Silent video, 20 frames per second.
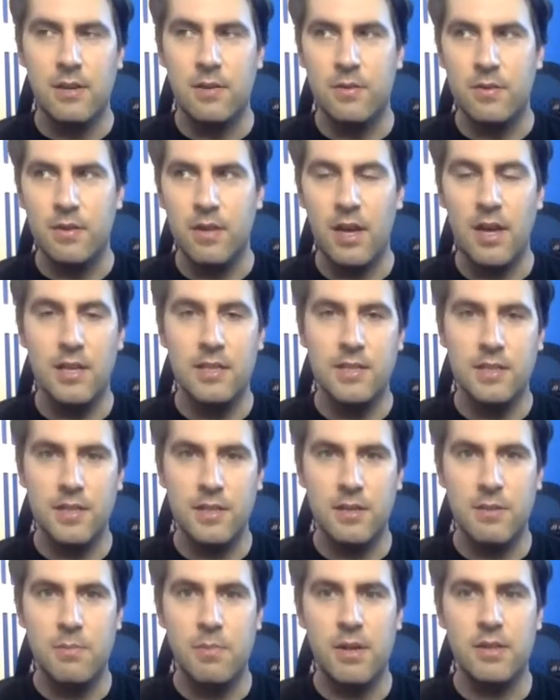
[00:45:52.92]
the
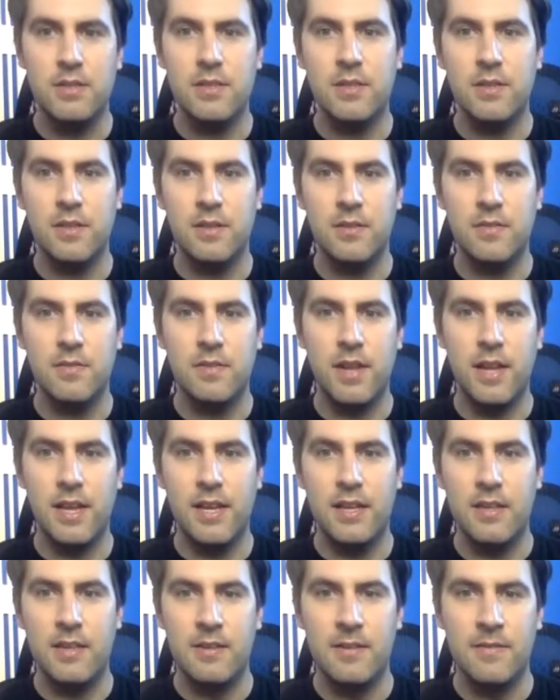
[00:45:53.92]
hustle and bustle of
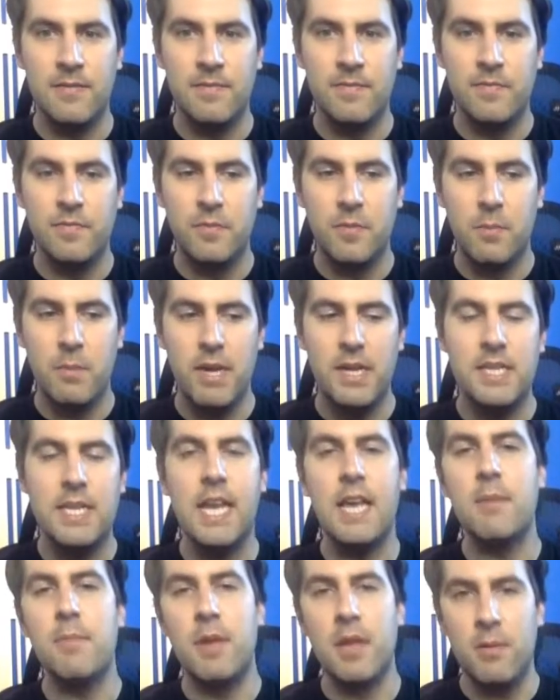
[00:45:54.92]
like my
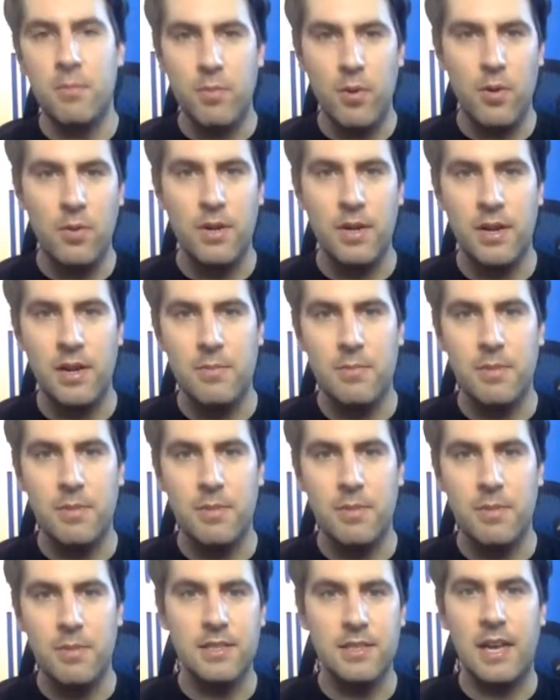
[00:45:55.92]
day being broken
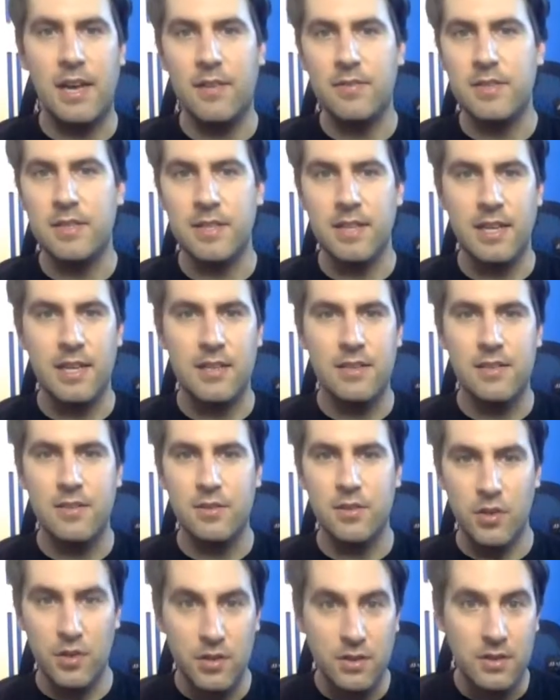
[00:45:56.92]
up because I have to
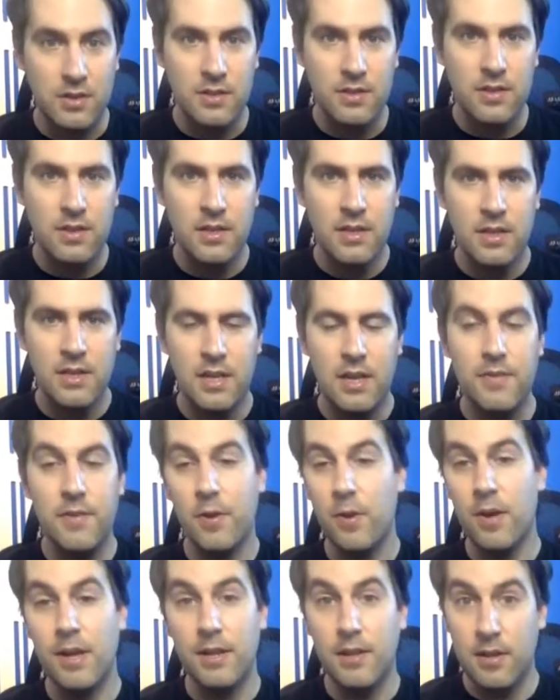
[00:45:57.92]
like cook,
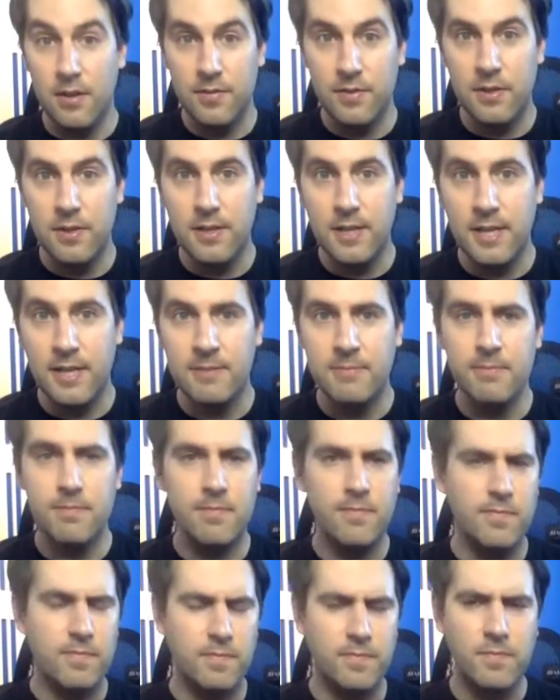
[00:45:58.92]
even though I love cooking.
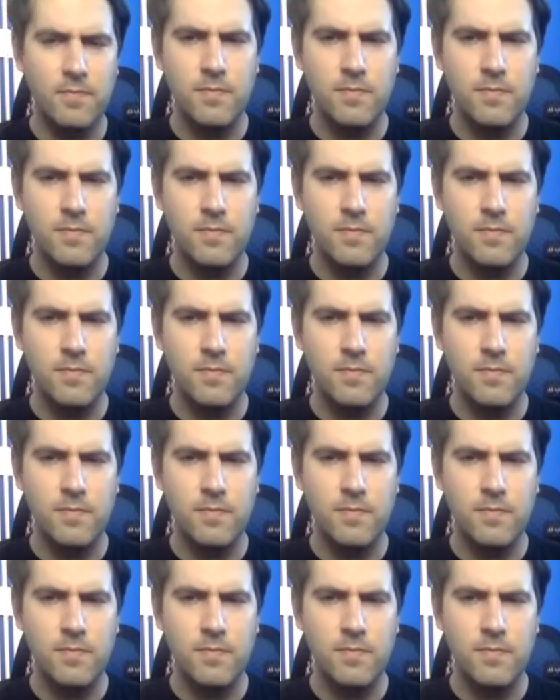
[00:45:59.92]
